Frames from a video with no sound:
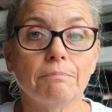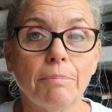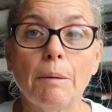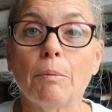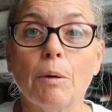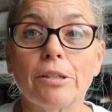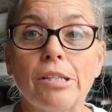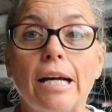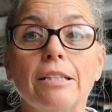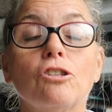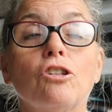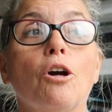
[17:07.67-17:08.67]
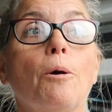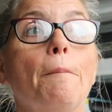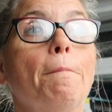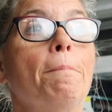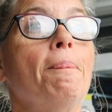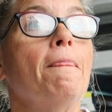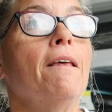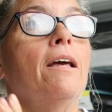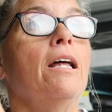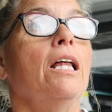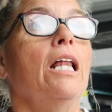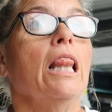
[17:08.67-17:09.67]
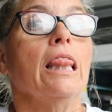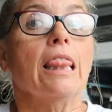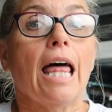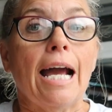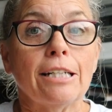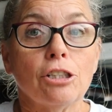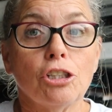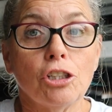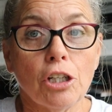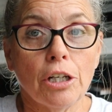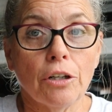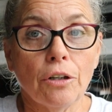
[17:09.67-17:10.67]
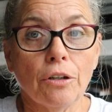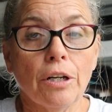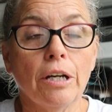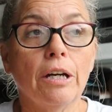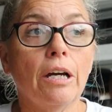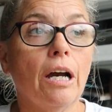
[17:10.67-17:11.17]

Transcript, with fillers: paperwork signed. So last year,